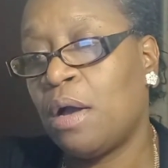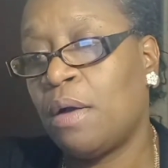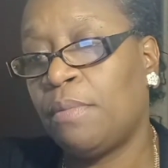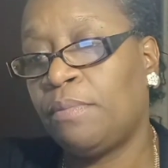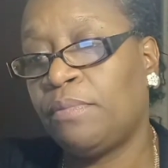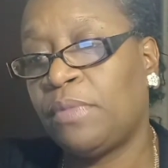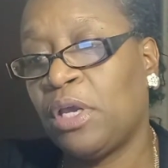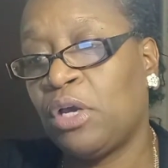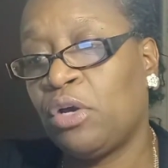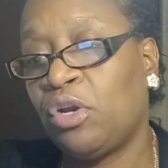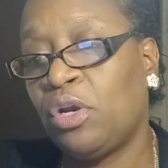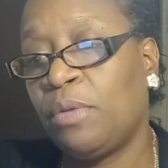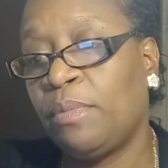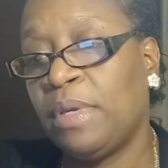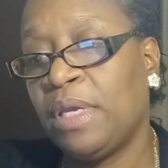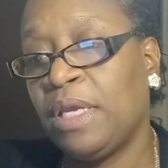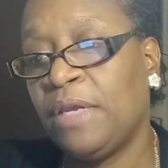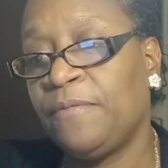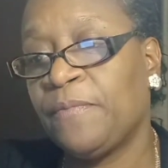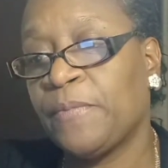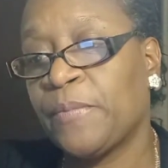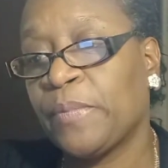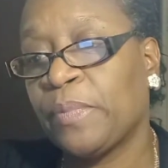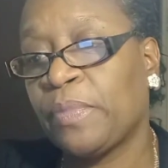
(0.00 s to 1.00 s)
They're going to
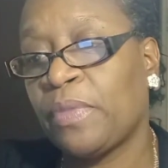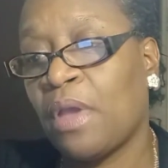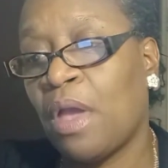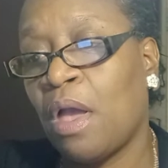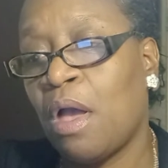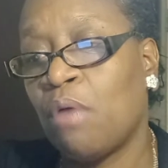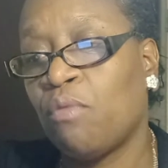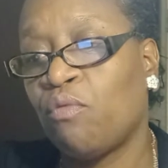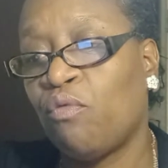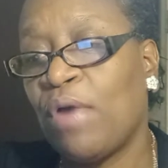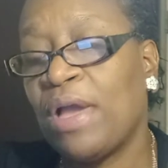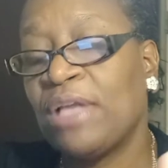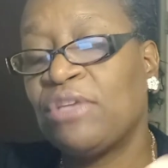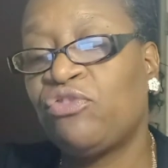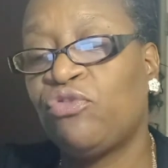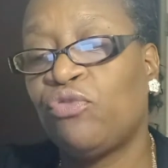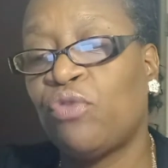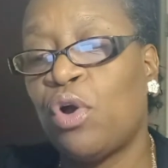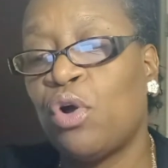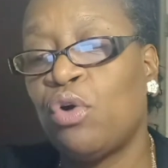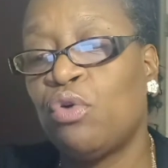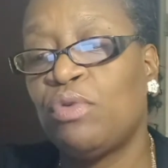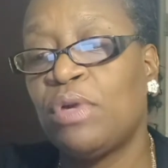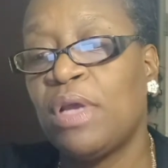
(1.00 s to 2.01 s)
be
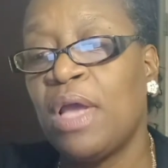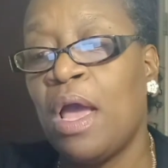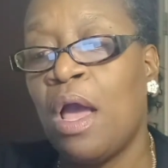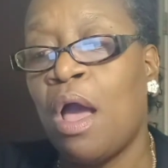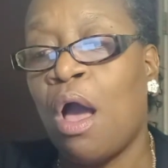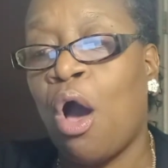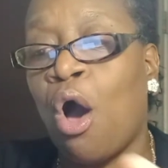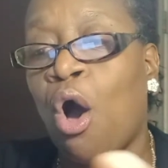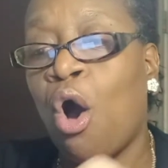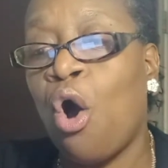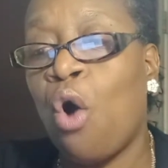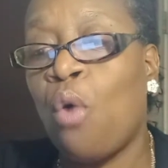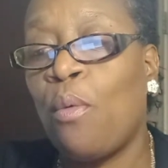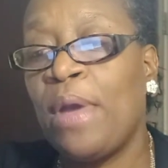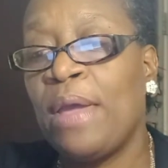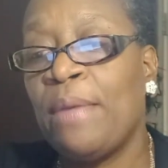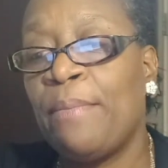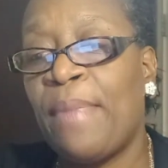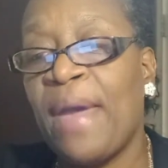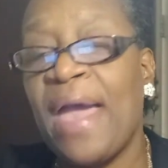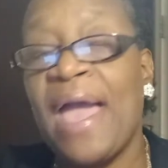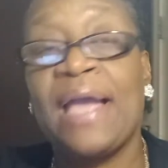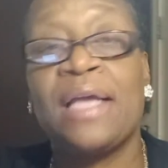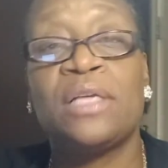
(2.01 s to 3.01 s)
retroed all the way
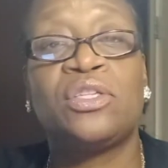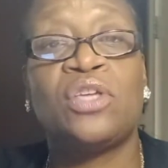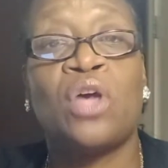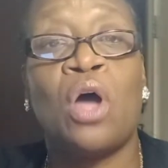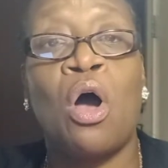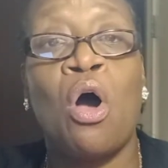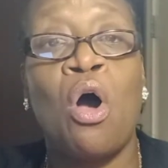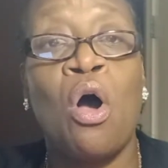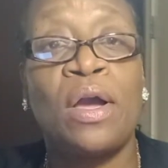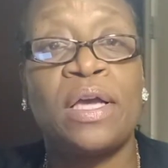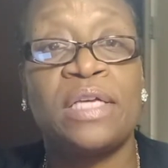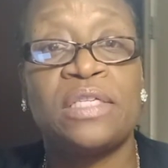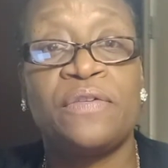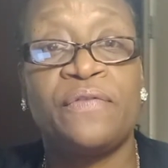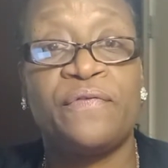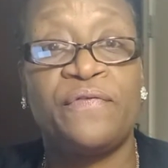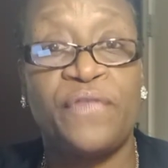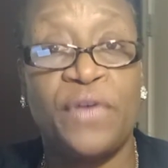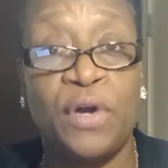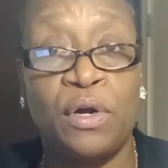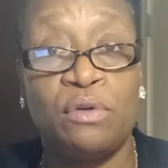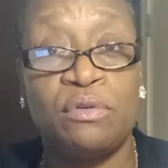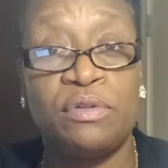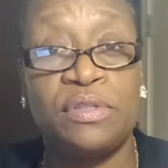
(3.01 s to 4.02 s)
back into August
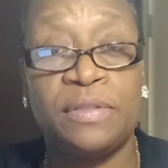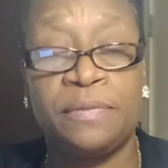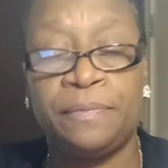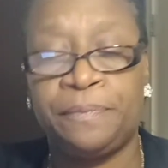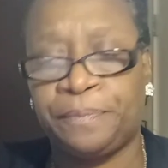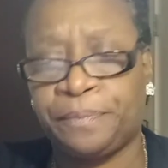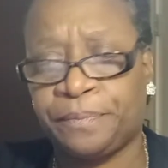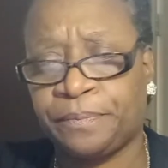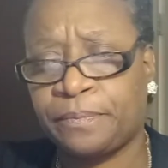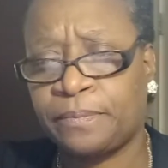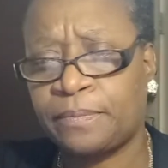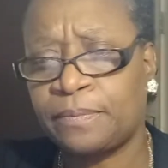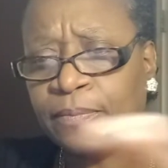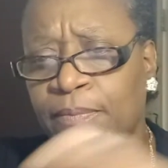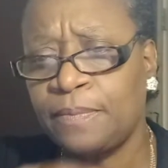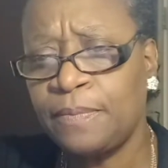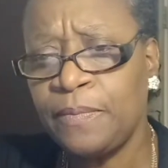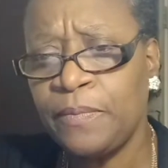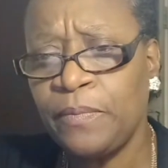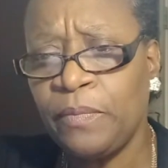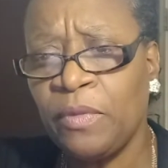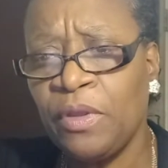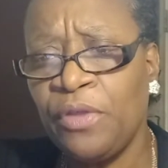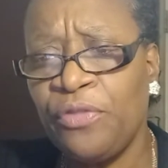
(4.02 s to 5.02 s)
1st.
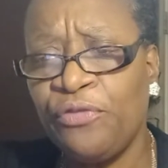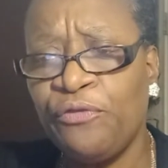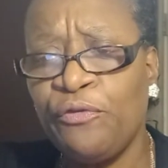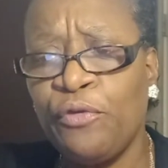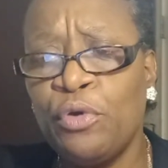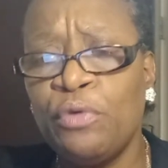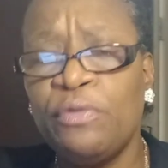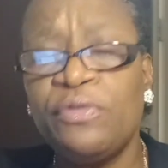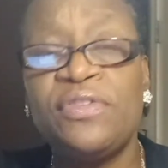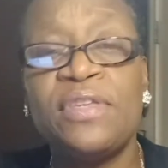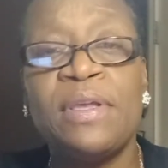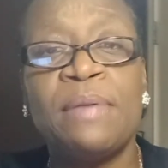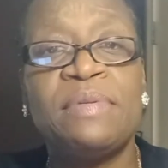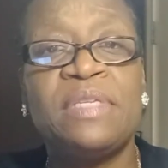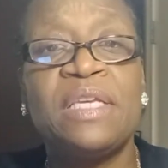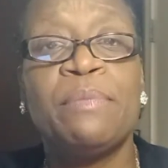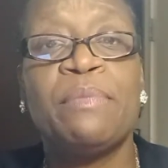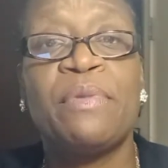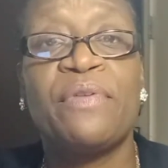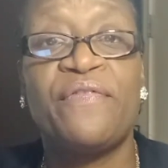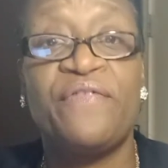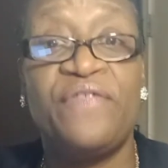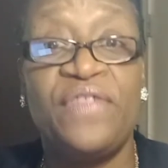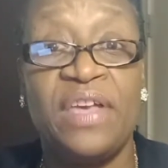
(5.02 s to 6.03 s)
Through
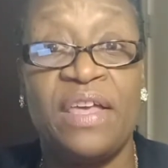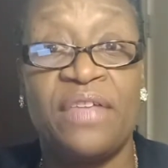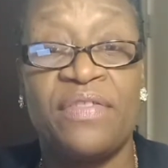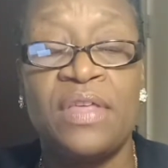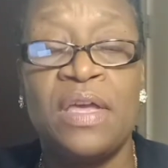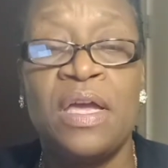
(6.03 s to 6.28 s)
September 5th.